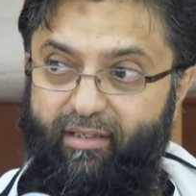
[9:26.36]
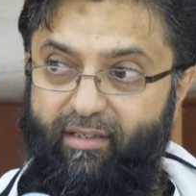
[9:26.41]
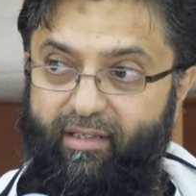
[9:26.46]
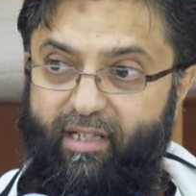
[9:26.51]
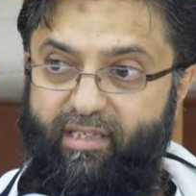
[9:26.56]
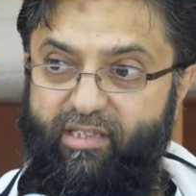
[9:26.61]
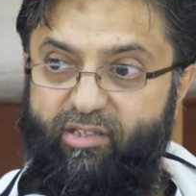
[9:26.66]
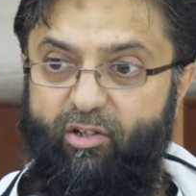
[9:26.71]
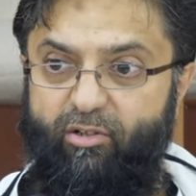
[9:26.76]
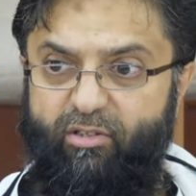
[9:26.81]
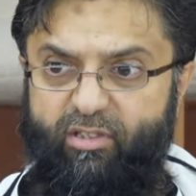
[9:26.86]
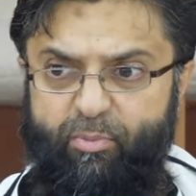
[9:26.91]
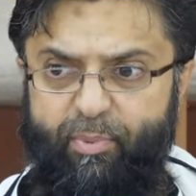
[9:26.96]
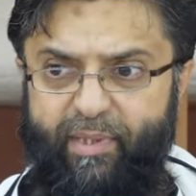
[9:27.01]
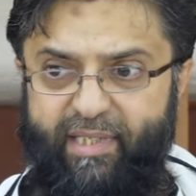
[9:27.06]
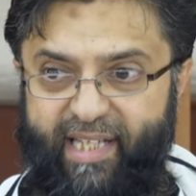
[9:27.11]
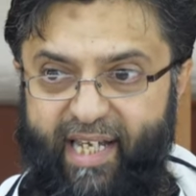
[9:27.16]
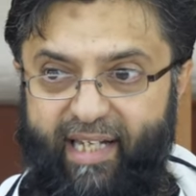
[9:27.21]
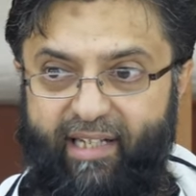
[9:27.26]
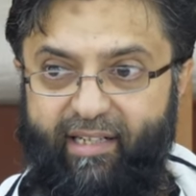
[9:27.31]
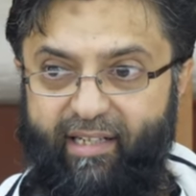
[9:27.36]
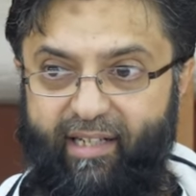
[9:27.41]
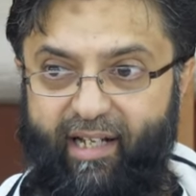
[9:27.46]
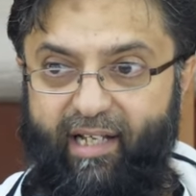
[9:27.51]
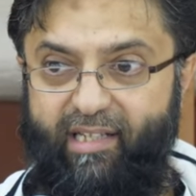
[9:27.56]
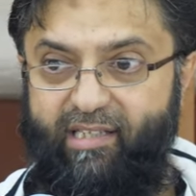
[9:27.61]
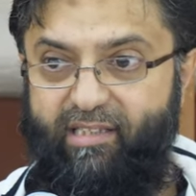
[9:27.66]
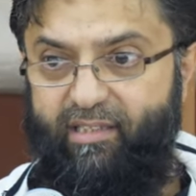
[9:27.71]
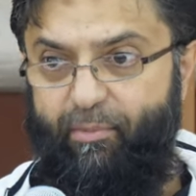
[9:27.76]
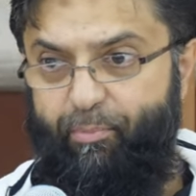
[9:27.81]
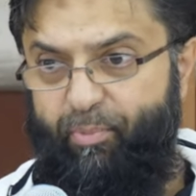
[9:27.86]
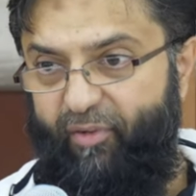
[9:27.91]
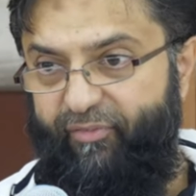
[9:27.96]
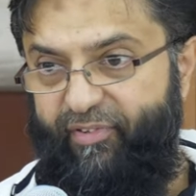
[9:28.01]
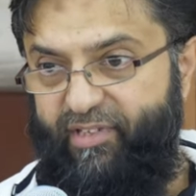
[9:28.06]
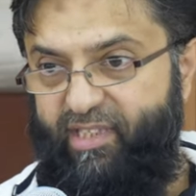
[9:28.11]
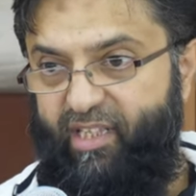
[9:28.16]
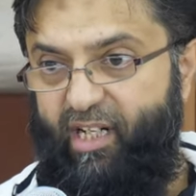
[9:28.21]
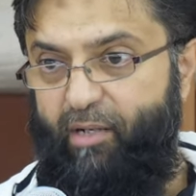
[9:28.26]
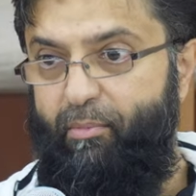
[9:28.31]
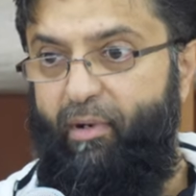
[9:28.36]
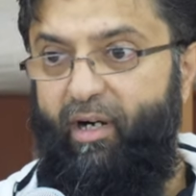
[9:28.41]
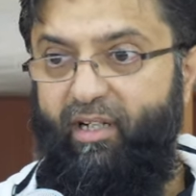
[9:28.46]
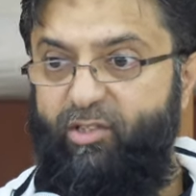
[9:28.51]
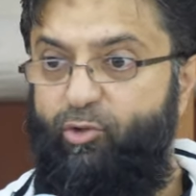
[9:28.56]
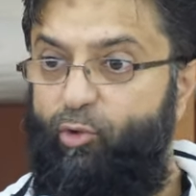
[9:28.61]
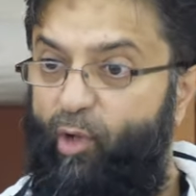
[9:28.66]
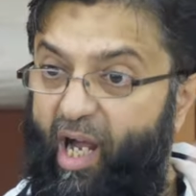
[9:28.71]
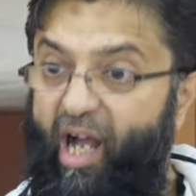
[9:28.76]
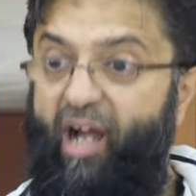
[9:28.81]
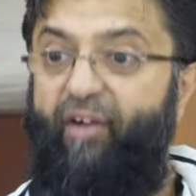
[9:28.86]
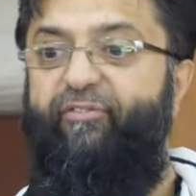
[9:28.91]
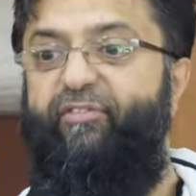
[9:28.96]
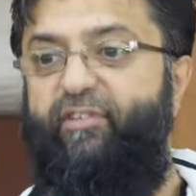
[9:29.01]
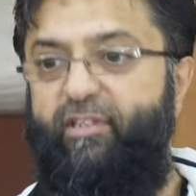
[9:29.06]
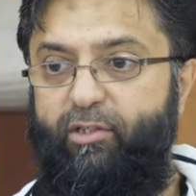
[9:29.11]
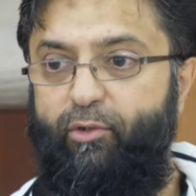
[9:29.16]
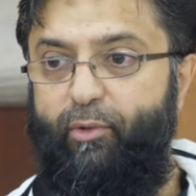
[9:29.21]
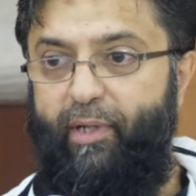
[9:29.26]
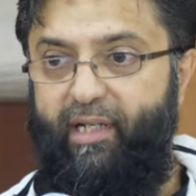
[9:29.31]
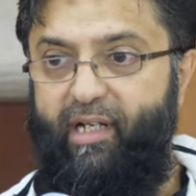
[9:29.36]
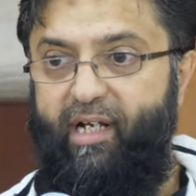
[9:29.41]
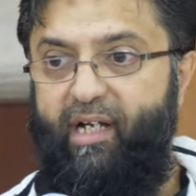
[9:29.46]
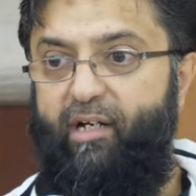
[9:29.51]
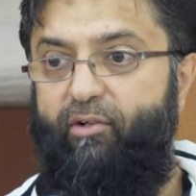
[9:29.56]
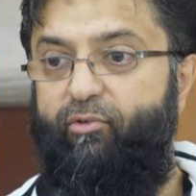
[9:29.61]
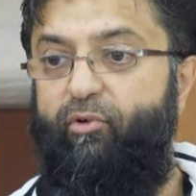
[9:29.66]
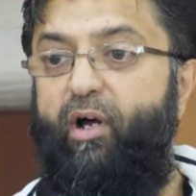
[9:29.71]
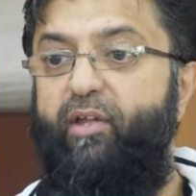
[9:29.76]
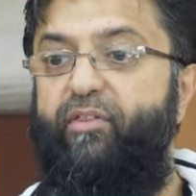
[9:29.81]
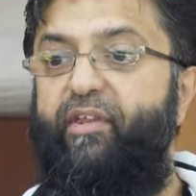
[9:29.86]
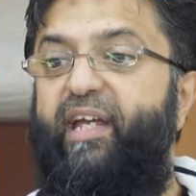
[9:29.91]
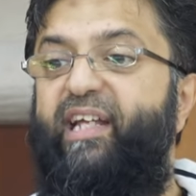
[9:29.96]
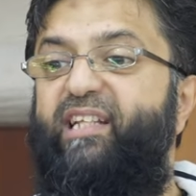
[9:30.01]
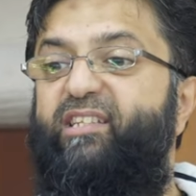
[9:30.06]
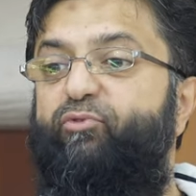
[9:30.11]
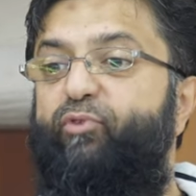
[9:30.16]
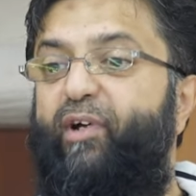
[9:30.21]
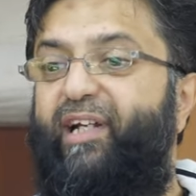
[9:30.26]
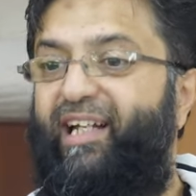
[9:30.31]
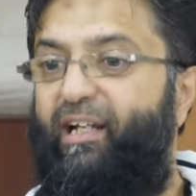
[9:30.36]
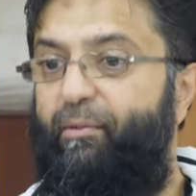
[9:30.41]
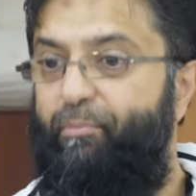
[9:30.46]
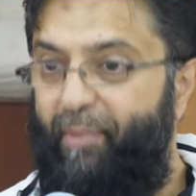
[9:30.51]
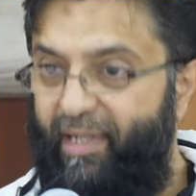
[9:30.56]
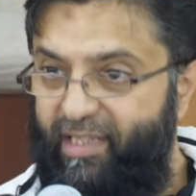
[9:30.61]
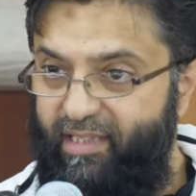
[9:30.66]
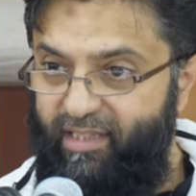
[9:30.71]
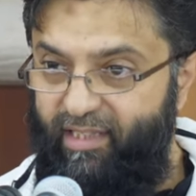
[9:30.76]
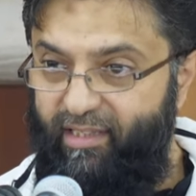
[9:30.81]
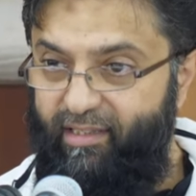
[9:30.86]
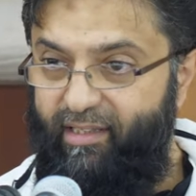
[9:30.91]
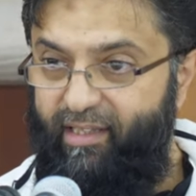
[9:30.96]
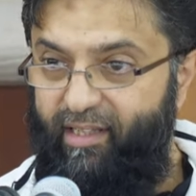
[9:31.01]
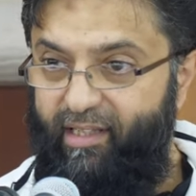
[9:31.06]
It's not to be taken as the Prophet's command, you have to do it. Rather, it's recommended.